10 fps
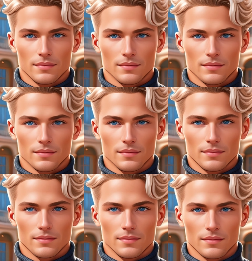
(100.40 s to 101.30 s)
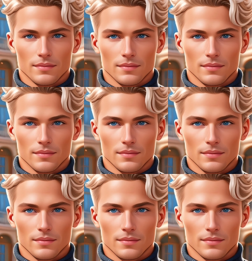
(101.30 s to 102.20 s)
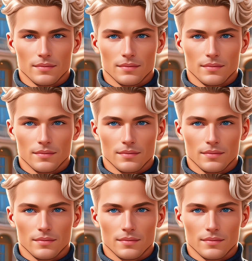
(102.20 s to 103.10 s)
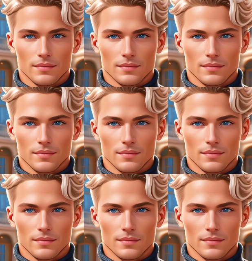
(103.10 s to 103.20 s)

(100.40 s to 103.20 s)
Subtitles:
No one is speaking in this clip.